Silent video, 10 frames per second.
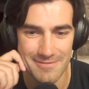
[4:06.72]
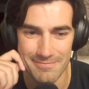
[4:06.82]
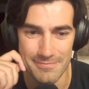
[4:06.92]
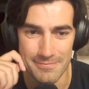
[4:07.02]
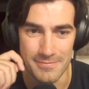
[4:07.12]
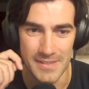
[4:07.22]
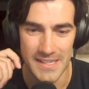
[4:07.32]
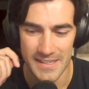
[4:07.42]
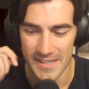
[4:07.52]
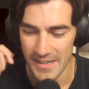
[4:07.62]
Mm.
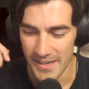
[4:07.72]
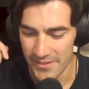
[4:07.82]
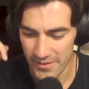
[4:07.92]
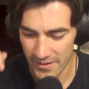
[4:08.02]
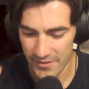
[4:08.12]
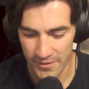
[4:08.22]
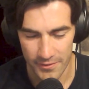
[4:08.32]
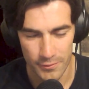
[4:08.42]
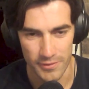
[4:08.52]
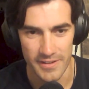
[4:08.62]
It it
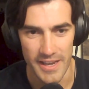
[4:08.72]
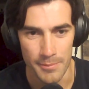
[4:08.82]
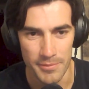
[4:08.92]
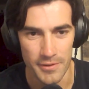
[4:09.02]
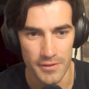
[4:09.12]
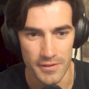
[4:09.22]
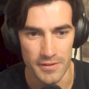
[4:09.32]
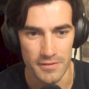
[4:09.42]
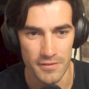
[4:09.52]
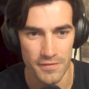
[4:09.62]
just looked
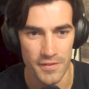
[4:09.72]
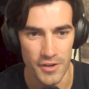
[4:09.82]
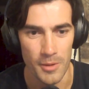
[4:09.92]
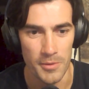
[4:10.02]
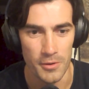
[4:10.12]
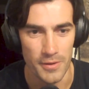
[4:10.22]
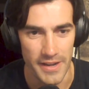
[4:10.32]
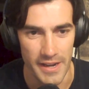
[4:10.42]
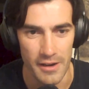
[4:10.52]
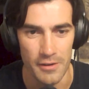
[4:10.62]
absolutely phenomenal
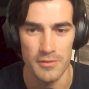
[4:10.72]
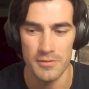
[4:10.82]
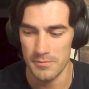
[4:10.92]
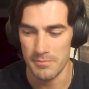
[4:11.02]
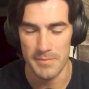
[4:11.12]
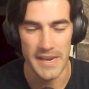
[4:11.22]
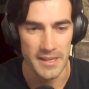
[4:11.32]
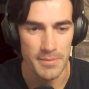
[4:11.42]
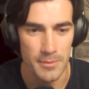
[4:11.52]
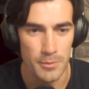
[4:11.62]
how
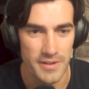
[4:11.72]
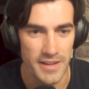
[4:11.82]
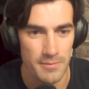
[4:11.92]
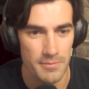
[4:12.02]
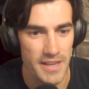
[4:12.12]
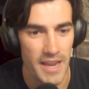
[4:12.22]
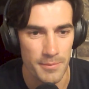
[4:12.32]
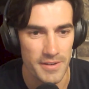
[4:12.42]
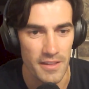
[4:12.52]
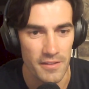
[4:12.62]
many people came
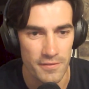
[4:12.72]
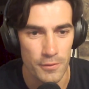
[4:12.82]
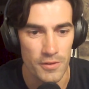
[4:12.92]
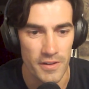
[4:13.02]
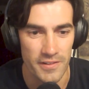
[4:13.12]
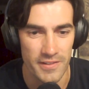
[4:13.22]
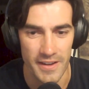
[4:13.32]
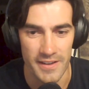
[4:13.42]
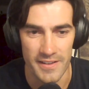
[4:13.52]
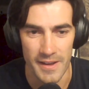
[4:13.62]
together for this.
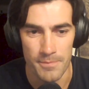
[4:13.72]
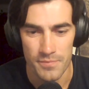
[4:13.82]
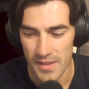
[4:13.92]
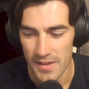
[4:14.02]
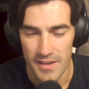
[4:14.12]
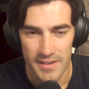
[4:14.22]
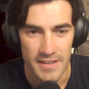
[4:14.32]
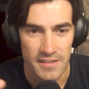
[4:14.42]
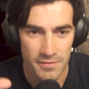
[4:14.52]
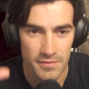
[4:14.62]
And um,
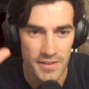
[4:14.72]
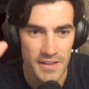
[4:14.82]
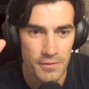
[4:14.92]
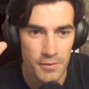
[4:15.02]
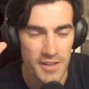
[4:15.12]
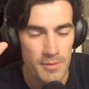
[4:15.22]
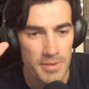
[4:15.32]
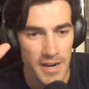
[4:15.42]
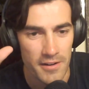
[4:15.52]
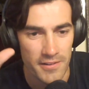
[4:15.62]
to give to give you a
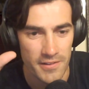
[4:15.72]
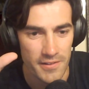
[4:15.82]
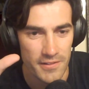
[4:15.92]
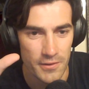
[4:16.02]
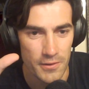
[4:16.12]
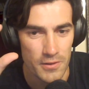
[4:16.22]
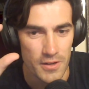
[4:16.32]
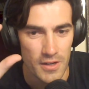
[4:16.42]
comparison to